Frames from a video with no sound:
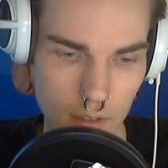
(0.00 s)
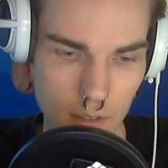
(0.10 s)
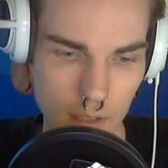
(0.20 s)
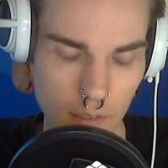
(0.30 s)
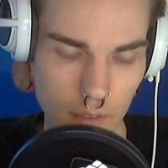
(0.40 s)

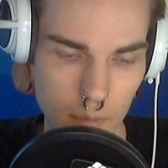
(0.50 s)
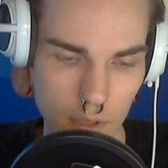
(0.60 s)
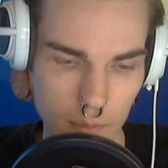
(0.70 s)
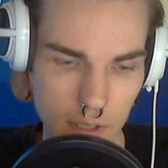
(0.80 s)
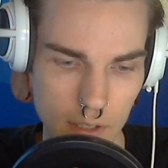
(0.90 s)
at the
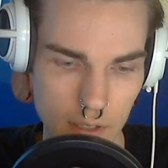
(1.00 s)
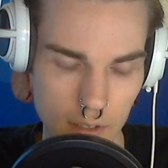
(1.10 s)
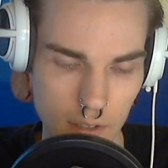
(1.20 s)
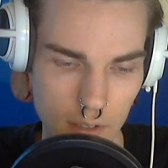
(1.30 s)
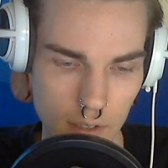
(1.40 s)
moment.
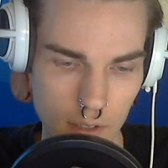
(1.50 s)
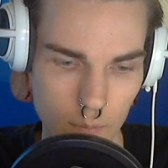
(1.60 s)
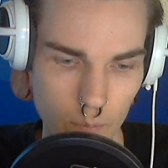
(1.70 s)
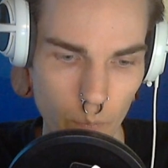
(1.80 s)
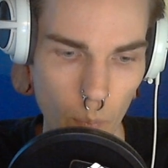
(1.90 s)

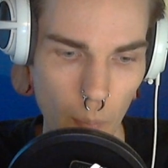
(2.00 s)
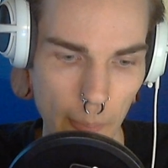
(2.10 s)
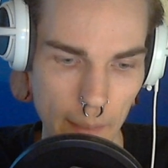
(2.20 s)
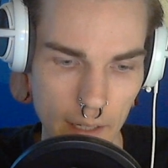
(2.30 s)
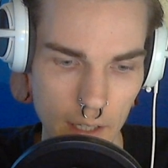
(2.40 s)

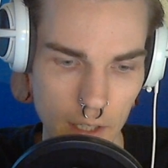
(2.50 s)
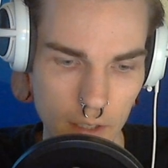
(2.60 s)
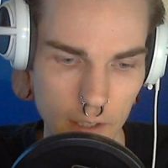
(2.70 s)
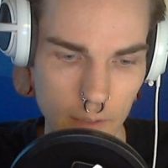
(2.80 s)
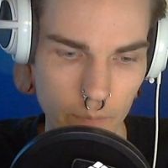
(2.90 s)

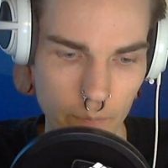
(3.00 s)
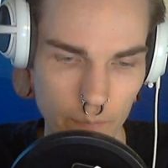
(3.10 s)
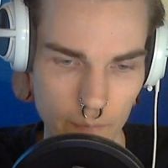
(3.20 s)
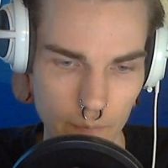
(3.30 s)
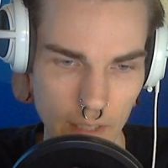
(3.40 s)
And
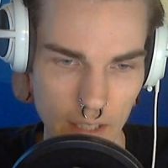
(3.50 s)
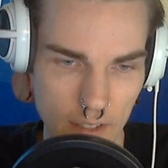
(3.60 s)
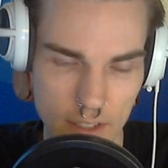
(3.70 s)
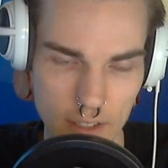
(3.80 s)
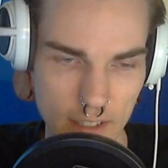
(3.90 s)
yeah, I
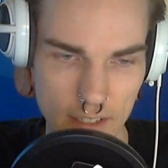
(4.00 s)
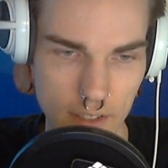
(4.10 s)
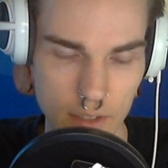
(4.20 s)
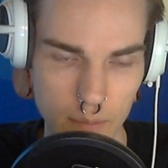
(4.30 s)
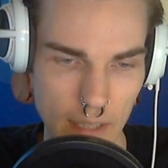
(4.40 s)
also listen
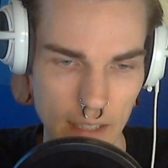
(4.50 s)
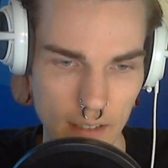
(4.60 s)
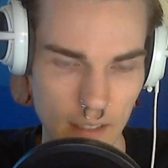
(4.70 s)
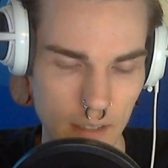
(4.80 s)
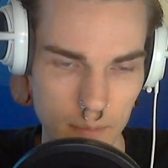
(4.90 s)
to metal
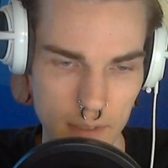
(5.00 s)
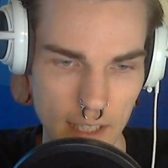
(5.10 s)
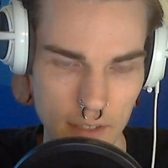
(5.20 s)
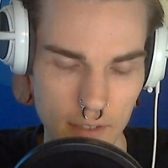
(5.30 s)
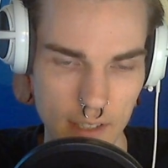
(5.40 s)
and
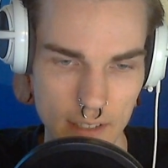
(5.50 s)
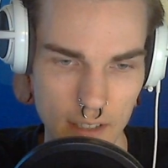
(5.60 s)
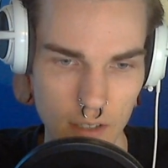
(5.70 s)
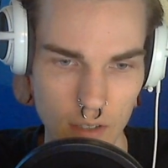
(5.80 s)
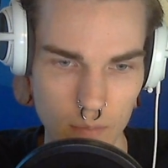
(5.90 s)
psytrance at
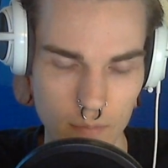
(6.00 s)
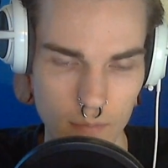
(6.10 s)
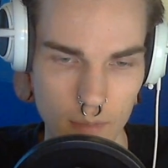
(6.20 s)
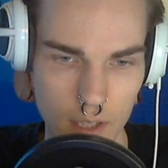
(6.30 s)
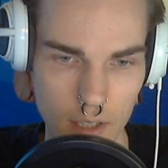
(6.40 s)
home.
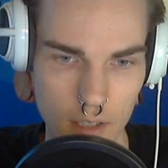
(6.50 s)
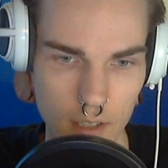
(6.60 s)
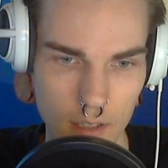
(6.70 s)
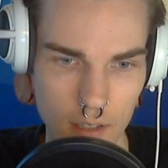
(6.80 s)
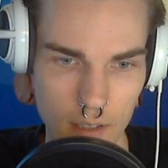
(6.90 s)

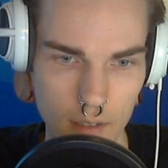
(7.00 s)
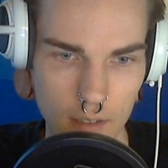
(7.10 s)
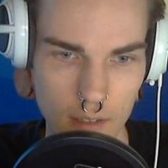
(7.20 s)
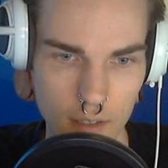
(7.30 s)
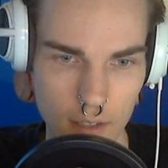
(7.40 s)

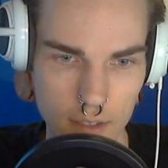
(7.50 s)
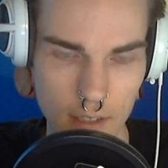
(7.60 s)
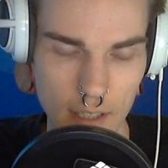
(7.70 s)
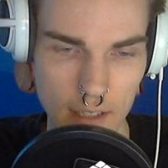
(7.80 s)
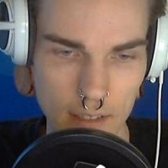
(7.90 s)
Also
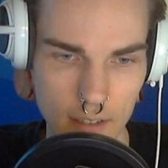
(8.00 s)
like